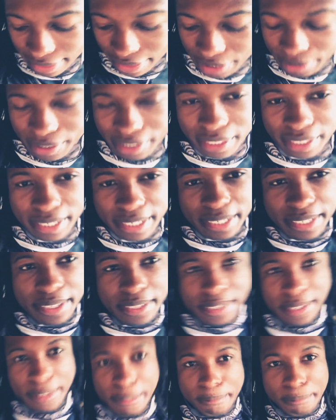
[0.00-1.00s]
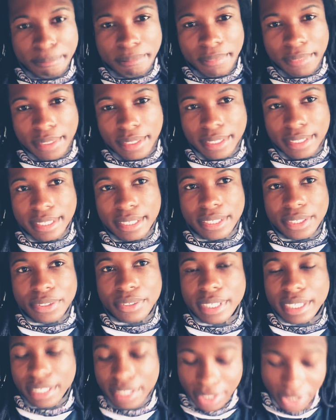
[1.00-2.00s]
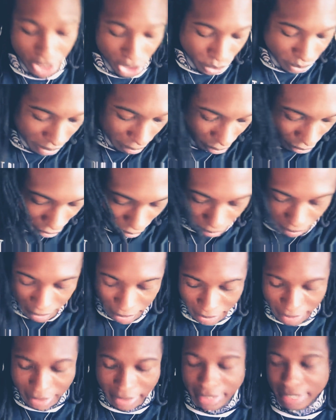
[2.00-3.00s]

just because you know how to enjoy the moment,